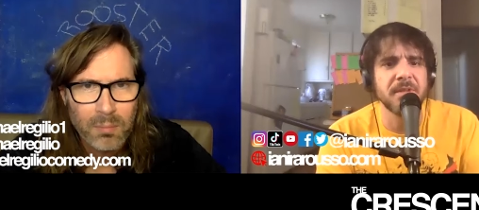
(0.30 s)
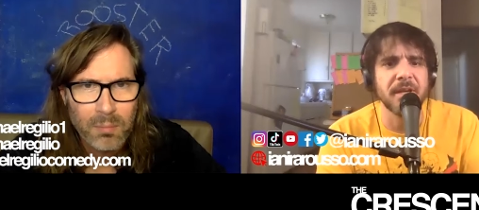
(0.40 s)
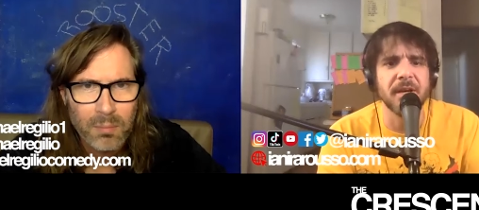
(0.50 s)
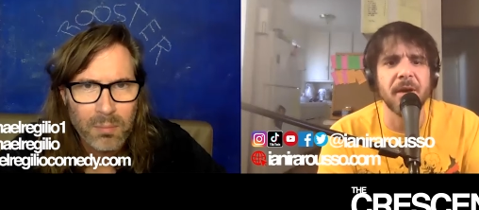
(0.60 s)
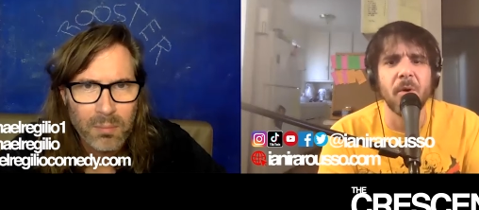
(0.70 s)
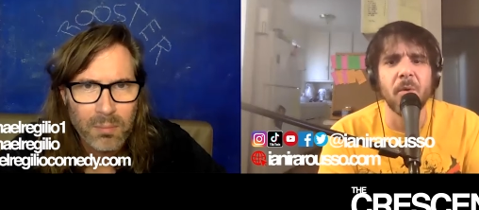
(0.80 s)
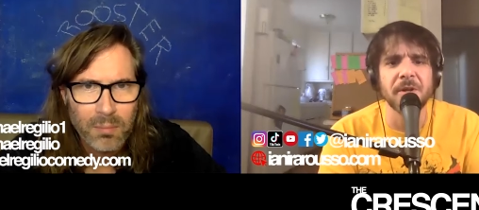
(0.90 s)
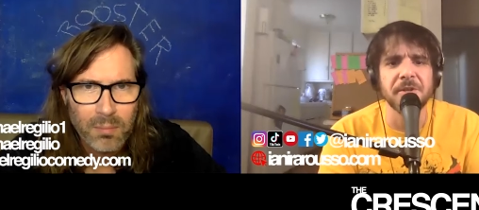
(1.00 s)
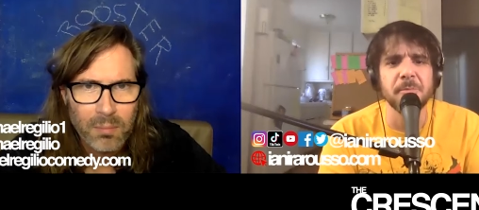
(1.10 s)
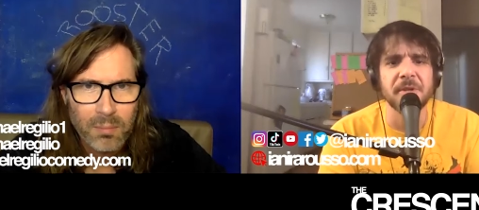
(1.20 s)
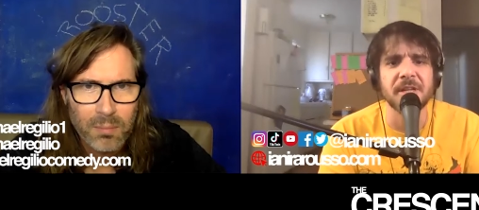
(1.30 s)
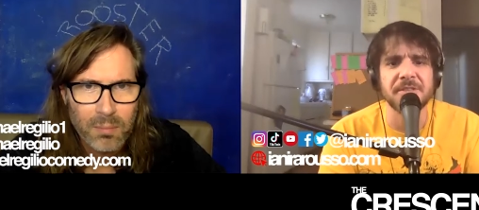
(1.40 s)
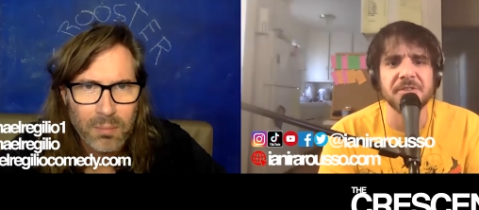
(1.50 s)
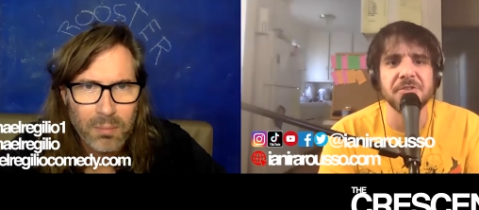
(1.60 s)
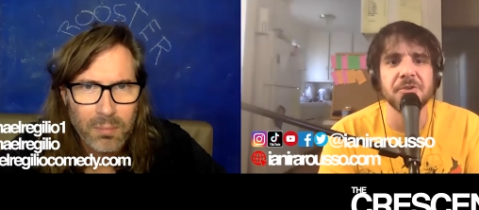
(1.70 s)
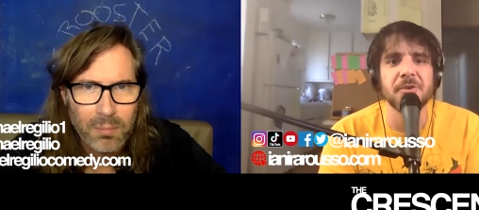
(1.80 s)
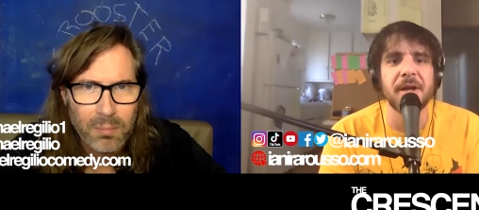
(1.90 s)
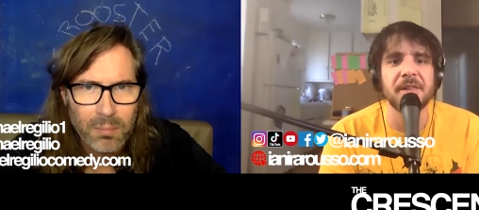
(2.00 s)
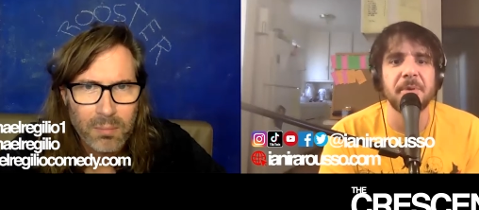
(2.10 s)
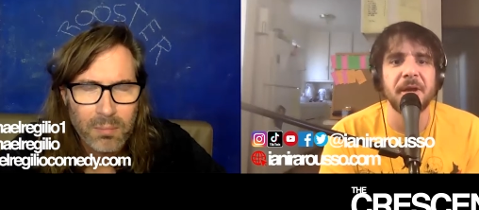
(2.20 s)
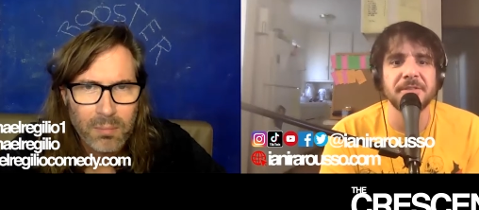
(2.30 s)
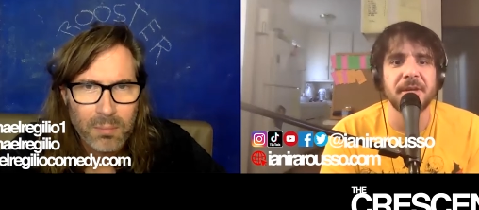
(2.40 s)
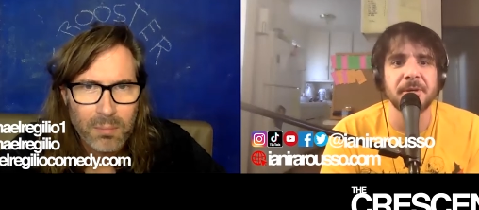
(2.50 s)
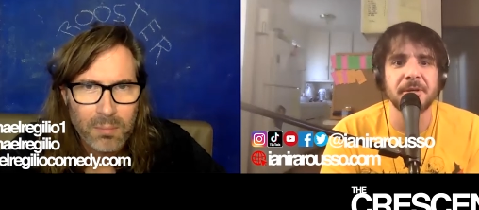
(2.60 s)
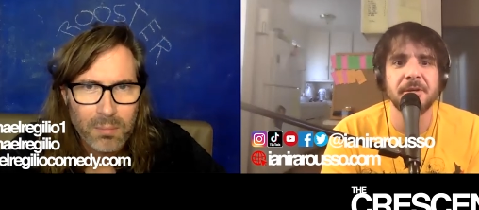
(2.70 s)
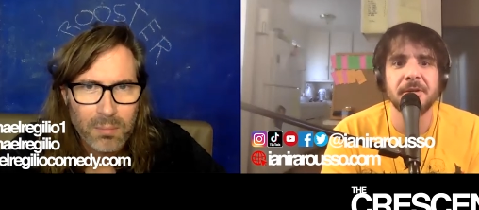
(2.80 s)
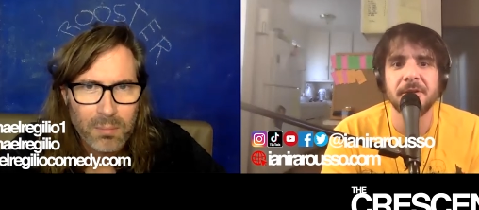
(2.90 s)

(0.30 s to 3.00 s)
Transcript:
Speaker 1: like, yeah, what, what have you been listening to throughout the pandemic?